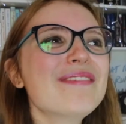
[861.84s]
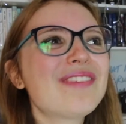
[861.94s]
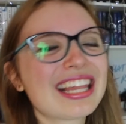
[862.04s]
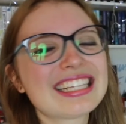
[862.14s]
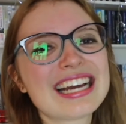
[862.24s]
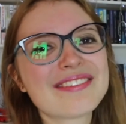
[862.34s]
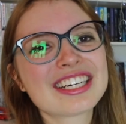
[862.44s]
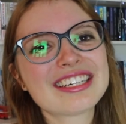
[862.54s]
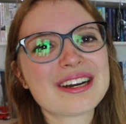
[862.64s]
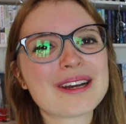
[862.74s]
By the time I
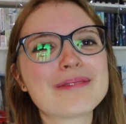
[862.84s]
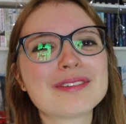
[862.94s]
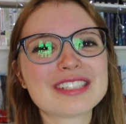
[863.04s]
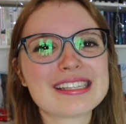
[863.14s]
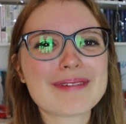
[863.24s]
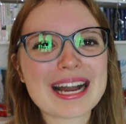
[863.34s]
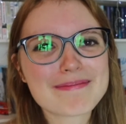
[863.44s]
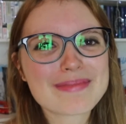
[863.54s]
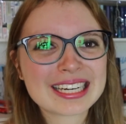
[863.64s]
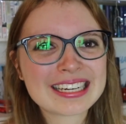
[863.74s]
got home, it was
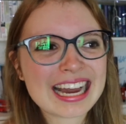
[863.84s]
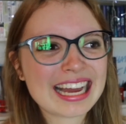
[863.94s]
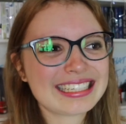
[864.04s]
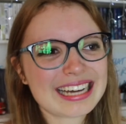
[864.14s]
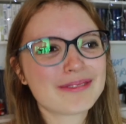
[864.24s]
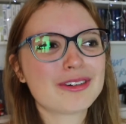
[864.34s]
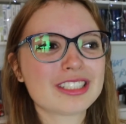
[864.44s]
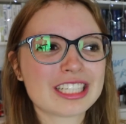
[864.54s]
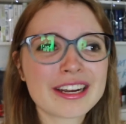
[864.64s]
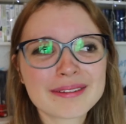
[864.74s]
about midnight. I
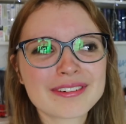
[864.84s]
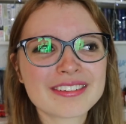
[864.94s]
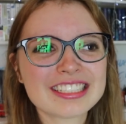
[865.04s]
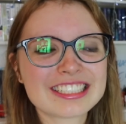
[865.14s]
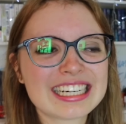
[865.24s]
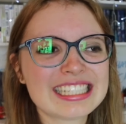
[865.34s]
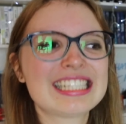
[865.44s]
walked home from the train